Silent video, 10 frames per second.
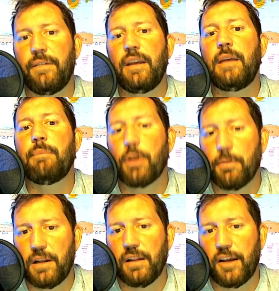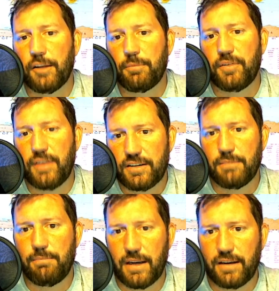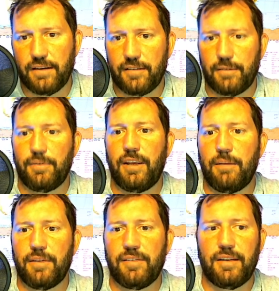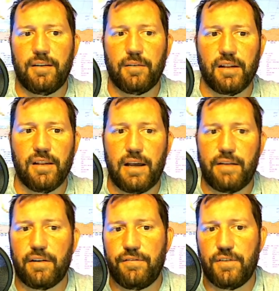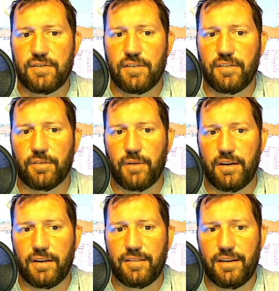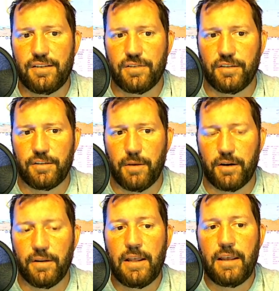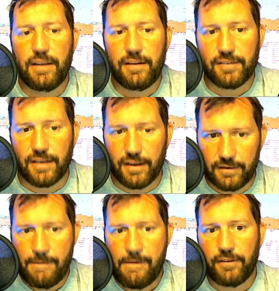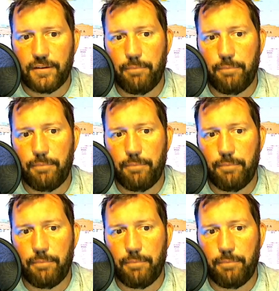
impermanent loss protection mechanisms, Hinman said there's a lot of confusion surrounding its insurance model. He says, some